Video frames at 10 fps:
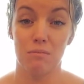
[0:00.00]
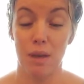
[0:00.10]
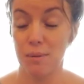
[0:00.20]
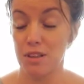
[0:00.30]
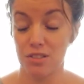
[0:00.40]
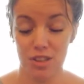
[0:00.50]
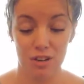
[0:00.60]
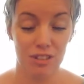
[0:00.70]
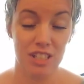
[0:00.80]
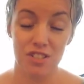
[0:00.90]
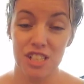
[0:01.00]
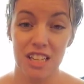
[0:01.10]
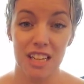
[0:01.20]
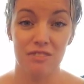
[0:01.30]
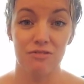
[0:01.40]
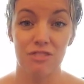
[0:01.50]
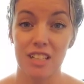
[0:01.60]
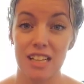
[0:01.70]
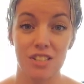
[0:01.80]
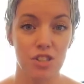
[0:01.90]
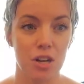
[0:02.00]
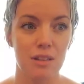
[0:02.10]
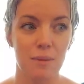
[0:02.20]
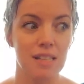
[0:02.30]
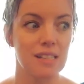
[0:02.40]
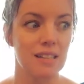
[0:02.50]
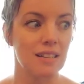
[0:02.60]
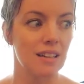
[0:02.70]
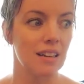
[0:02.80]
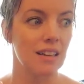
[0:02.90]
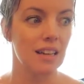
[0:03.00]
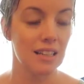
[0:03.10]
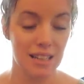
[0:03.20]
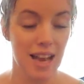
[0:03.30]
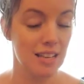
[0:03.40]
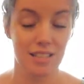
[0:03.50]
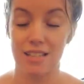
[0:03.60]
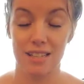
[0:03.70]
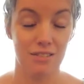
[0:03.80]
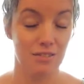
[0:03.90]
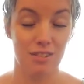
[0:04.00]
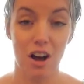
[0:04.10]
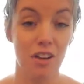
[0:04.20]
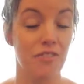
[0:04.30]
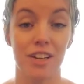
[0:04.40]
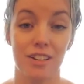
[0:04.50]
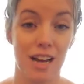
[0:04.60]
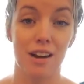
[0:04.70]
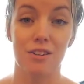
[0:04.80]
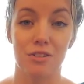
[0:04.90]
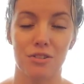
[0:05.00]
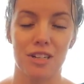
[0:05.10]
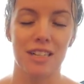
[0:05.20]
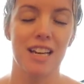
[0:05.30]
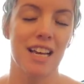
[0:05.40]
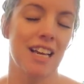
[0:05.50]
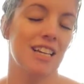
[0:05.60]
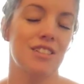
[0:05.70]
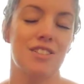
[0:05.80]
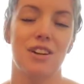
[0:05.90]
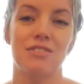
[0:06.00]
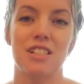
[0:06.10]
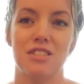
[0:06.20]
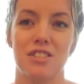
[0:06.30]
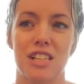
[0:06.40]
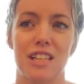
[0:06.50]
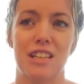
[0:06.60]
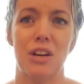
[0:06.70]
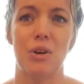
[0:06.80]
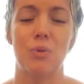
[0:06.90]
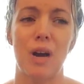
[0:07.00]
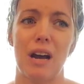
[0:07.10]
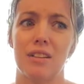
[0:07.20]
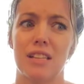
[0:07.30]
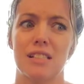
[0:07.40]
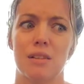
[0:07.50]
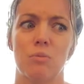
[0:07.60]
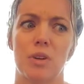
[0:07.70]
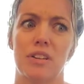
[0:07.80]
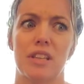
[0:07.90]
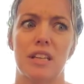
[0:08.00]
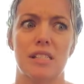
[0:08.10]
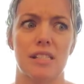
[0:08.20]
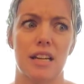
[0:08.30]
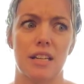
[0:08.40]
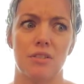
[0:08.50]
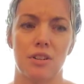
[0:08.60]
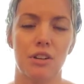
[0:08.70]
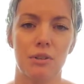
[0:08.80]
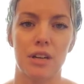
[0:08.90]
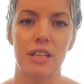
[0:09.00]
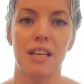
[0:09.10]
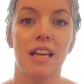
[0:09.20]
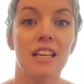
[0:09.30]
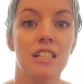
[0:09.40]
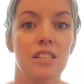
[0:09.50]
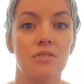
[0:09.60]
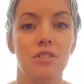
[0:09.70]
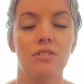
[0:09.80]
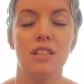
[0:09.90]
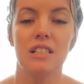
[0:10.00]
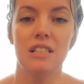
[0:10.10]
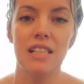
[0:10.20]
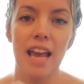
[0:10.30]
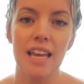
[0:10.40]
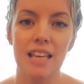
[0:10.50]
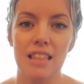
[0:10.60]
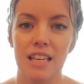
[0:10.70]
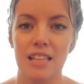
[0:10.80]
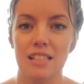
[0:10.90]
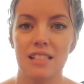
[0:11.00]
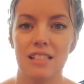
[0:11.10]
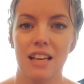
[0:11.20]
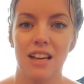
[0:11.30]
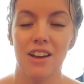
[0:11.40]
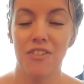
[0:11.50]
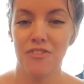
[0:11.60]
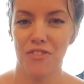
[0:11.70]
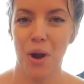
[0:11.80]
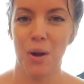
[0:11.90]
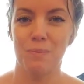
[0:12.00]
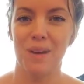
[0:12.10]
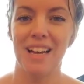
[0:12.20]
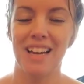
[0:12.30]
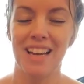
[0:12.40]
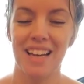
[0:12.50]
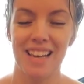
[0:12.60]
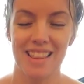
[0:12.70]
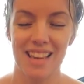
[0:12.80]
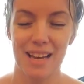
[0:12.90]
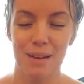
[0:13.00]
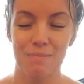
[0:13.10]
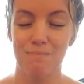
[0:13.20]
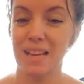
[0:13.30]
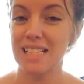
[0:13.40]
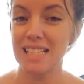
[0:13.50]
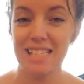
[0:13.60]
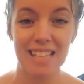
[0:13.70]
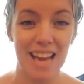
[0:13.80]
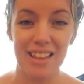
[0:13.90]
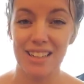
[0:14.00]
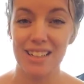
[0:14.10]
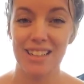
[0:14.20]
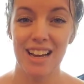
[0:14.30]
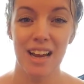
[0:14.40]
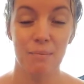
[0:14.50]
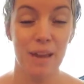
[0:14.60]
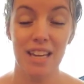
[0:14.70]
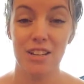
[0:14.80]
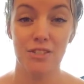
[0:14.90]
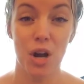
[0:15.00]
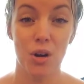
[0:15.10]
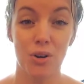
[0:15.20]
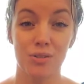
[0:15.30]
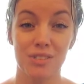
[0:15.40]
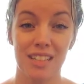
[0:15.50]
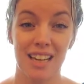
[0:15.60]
you start researching and realize Charlotte Mason has it all figured out, or you start researching and go, wow, that's some weird things that I don't agree with. So you can take things from them, mix it together, make it your own.